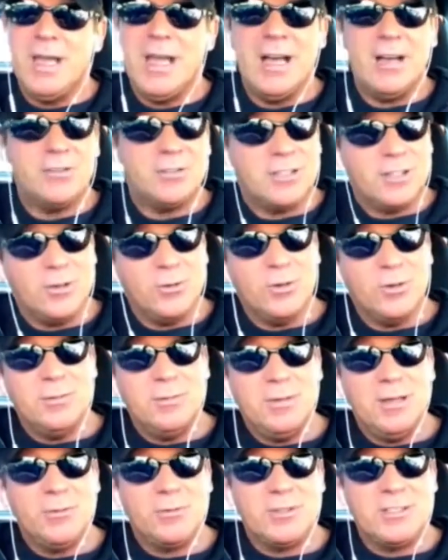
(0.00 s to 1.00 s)
How's it
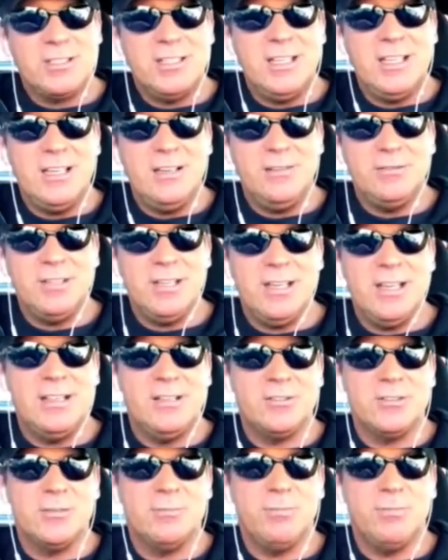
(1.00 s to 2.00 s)
going to be received?
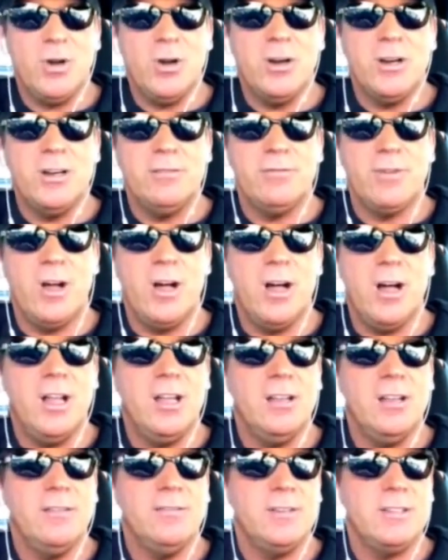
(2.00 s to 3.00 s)
And there's a part of
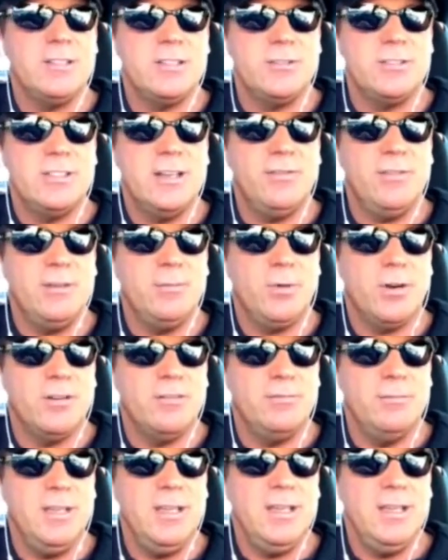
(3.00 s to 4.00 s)
all of us, there's definitely a
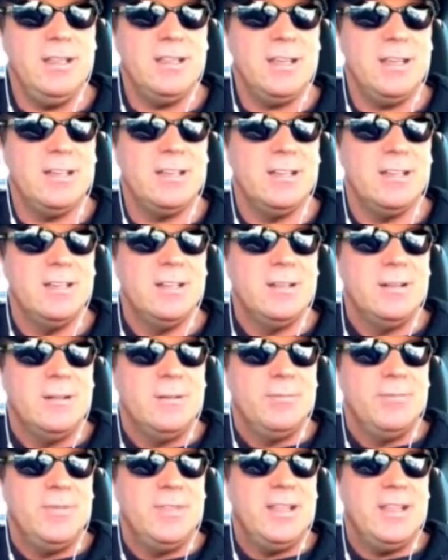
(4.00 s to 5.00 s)
part of me
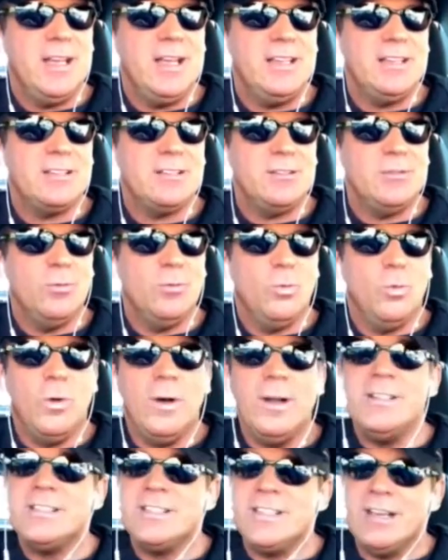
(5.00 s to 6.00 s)
that
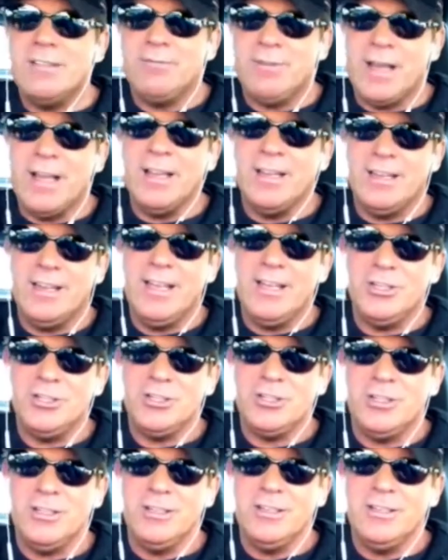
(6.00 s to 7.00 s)
wants that
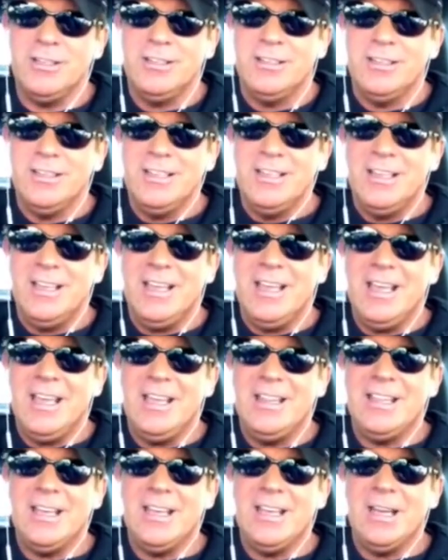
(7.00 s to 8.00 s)
validation,
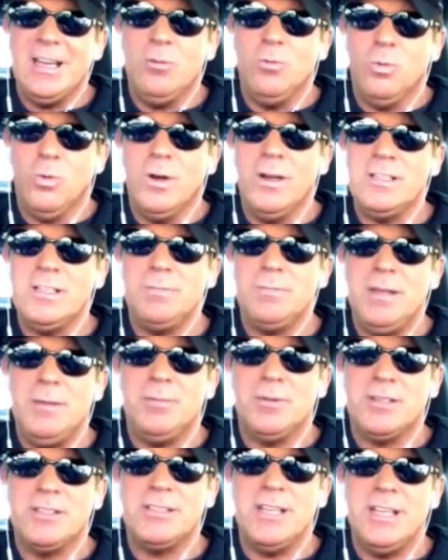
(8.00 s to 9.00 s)
and that wants
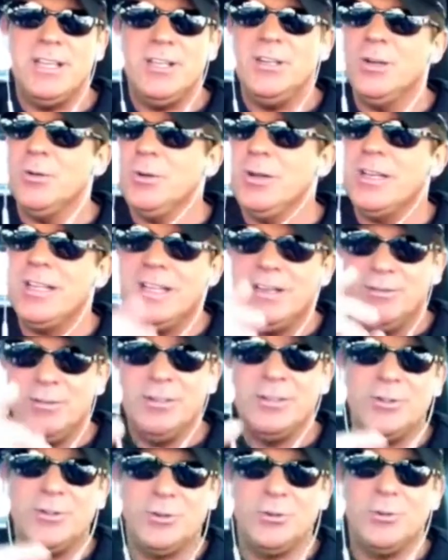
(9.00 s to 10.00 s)
people to say, you know what,
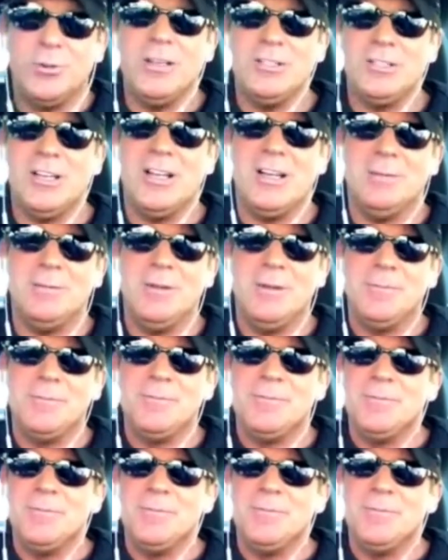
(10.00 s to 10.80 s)
Kevin, great job.